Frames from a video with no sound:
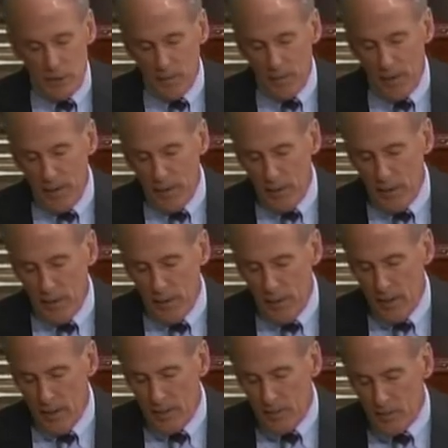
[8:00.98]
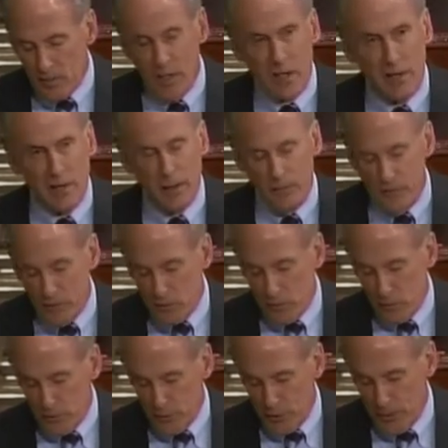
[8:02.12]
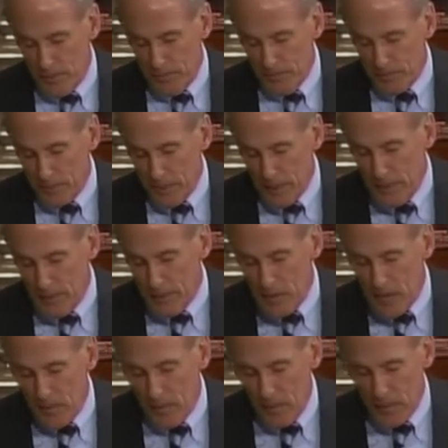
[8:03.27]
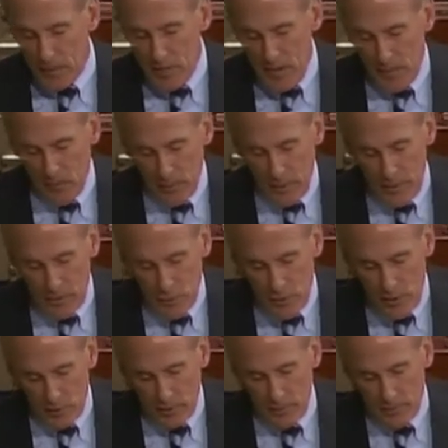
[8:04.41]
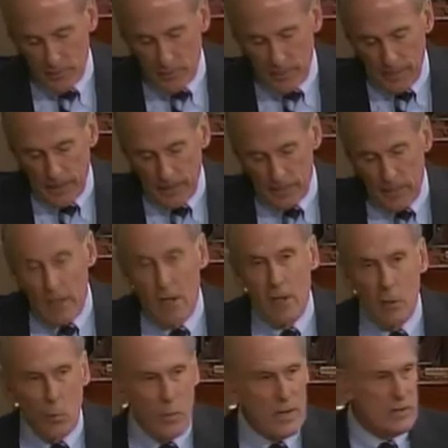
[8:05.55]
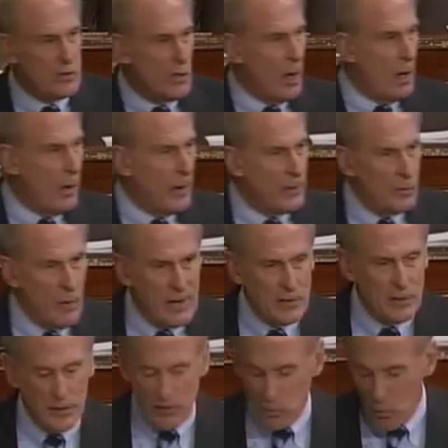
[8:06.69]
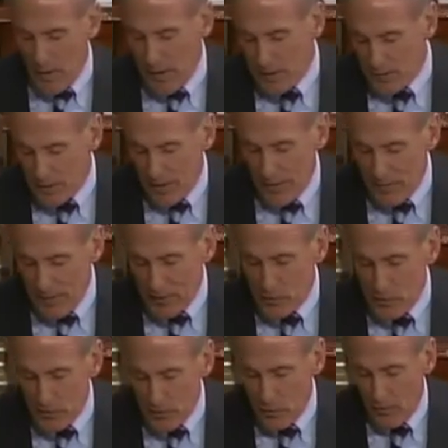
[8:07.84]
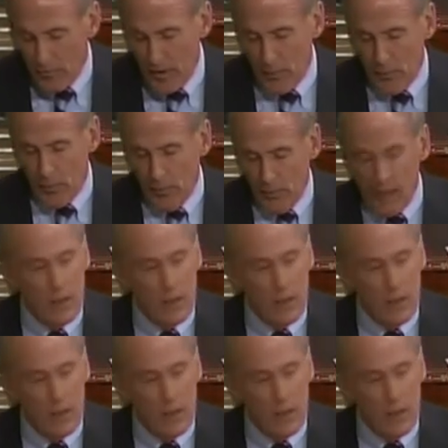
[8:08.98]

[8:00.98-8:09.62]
spend, sinking our fiscal ship deeper and deeper each year. We saw a drastic swing, as I have mentioned, in November.